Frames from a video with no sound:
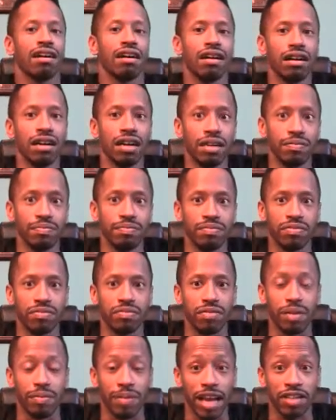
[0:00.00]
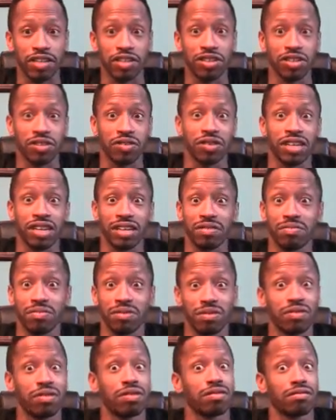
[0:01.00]
my master's degree,
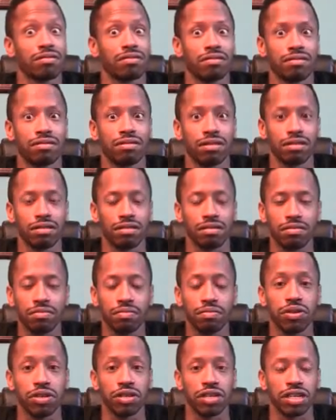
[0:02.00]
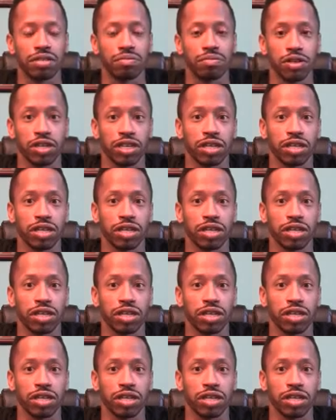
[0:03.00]
pushing.